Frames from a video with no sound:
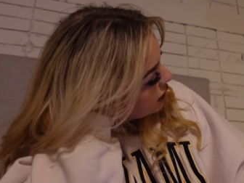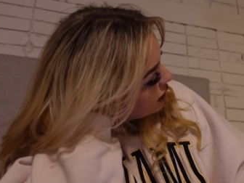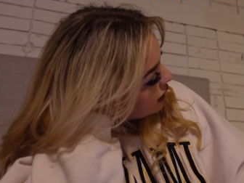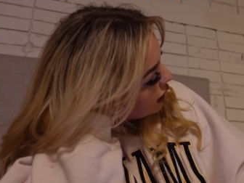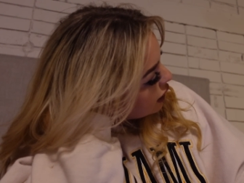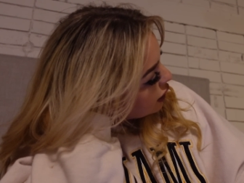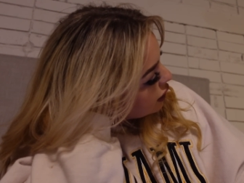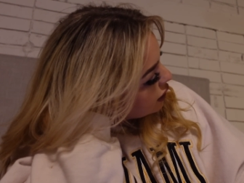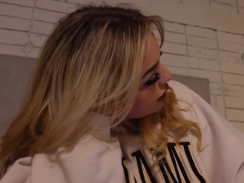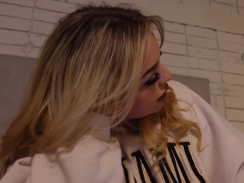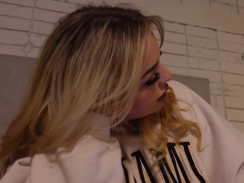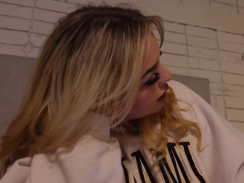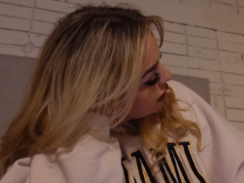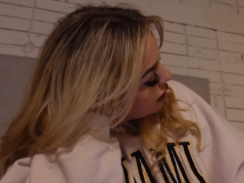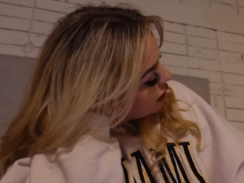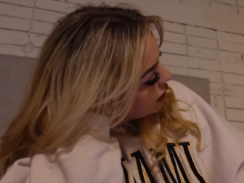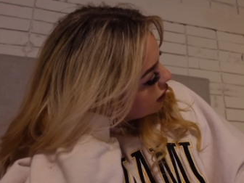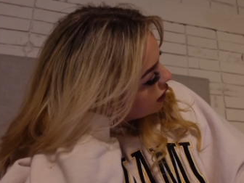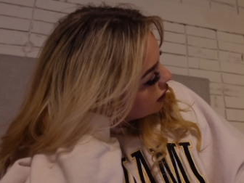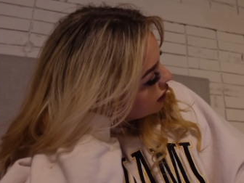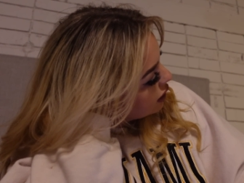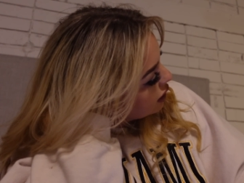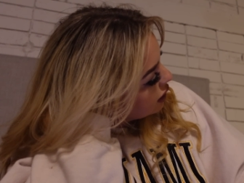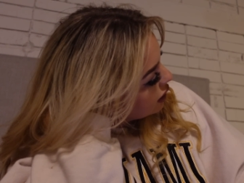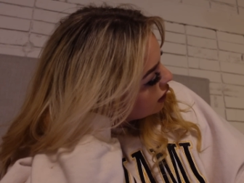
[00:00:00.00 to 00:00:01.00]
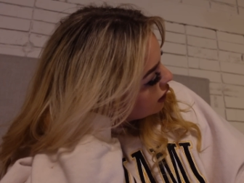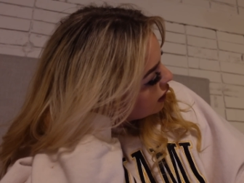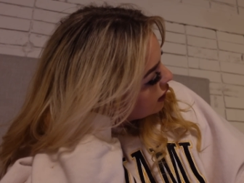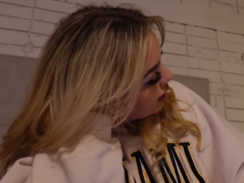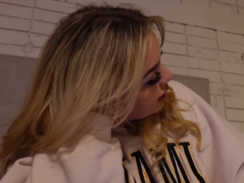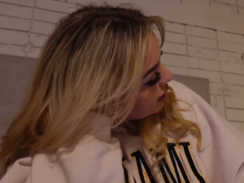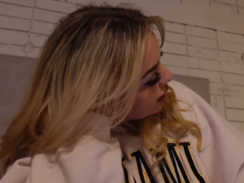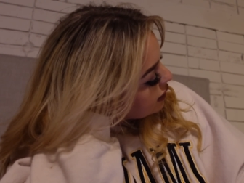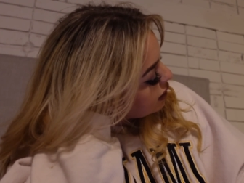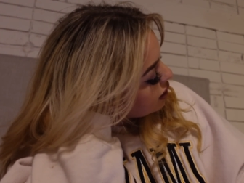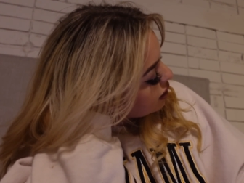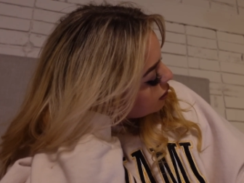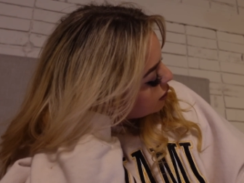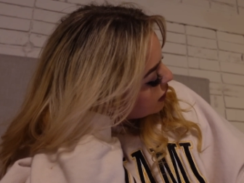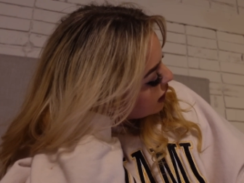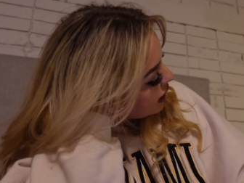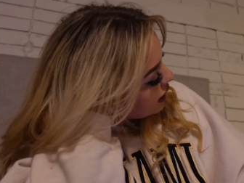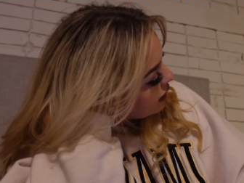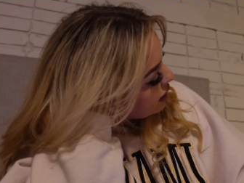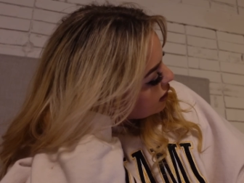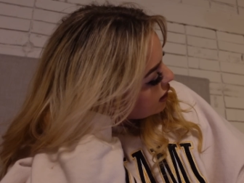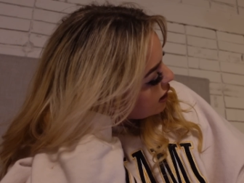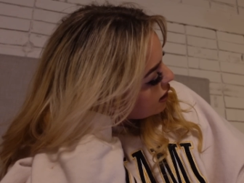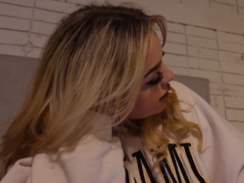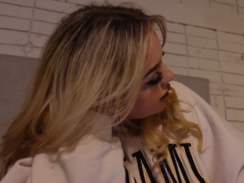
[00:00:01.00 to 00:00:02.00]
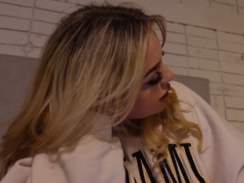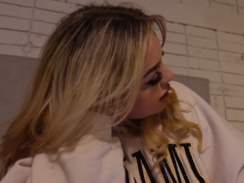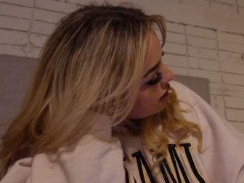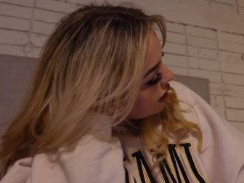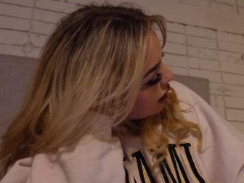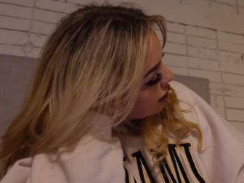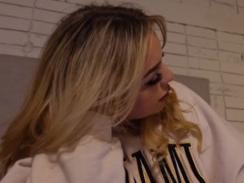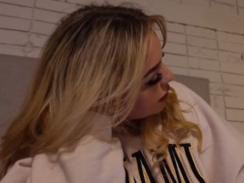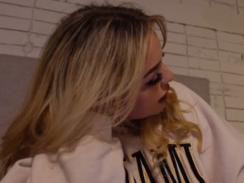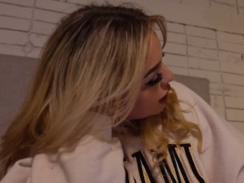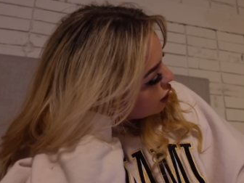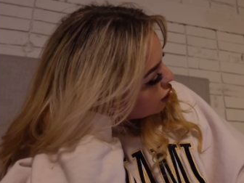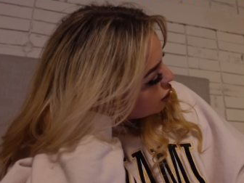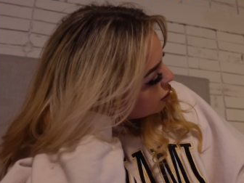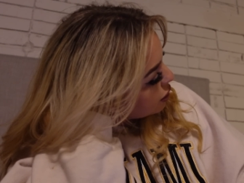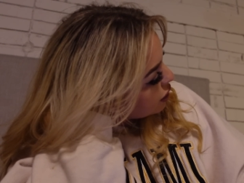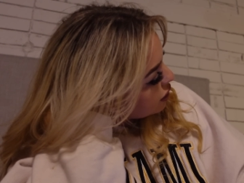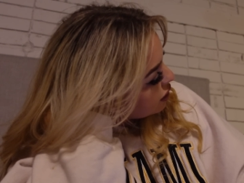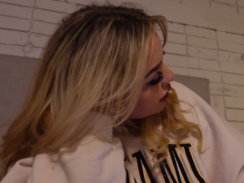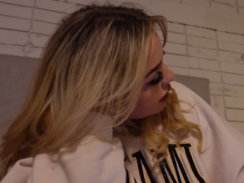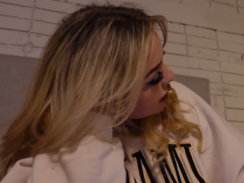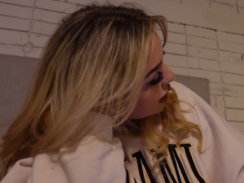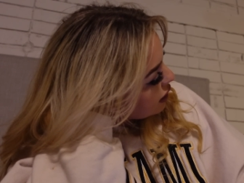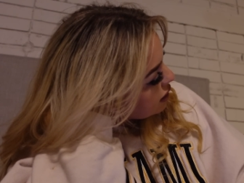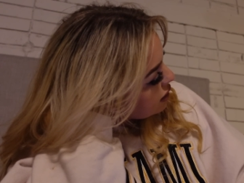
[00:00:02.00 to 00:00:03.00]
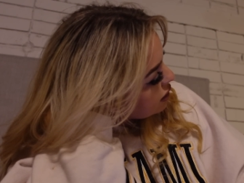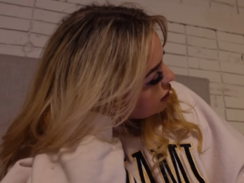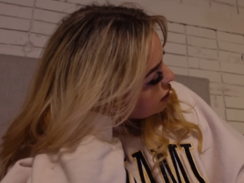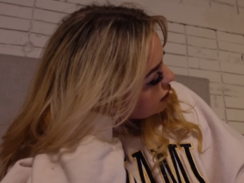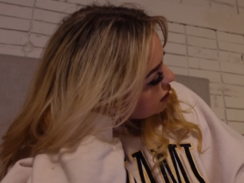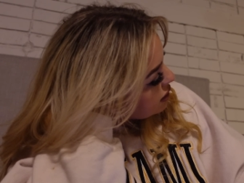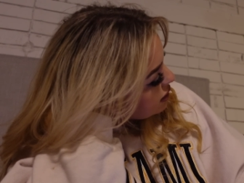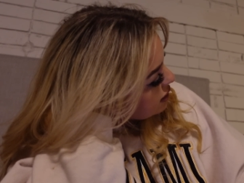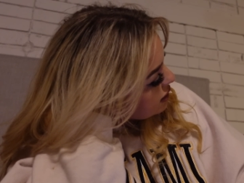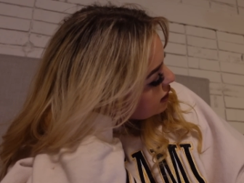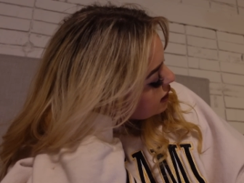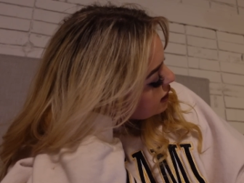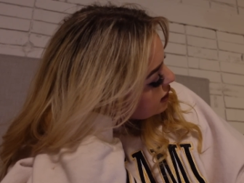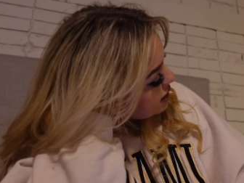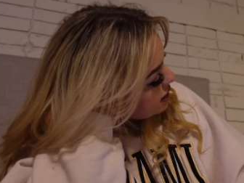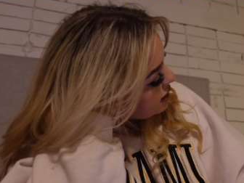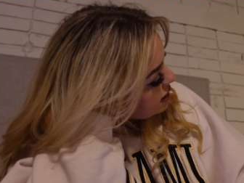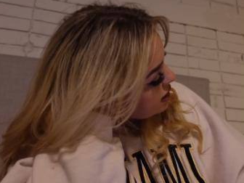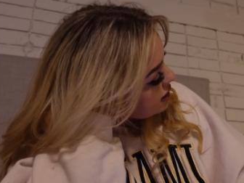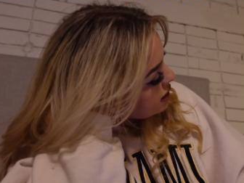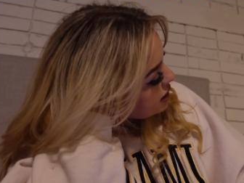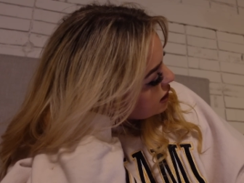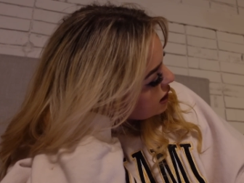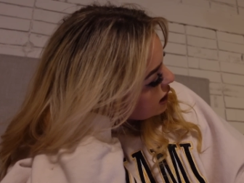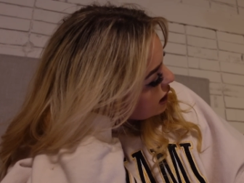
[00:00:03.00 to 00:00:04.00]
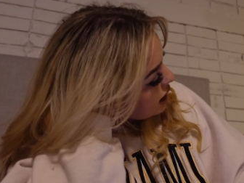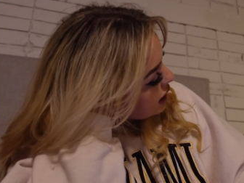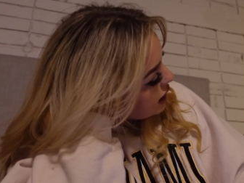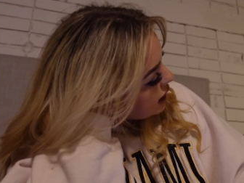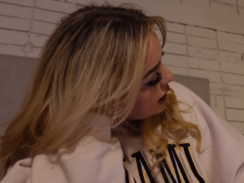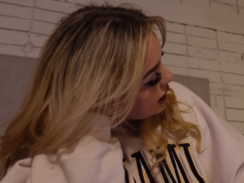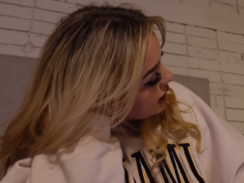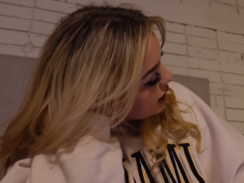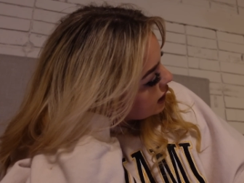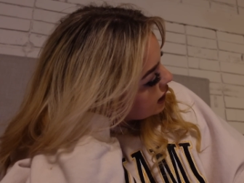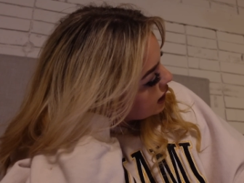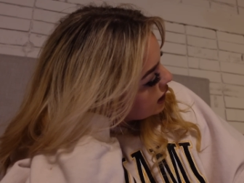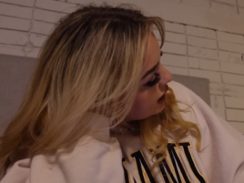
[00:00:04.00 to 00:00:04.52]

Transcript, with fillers: Yeah, because I mean, sorry, Thursday, Friday. That doesn't make any sense because I made almost a thousand dollars in dances tonight,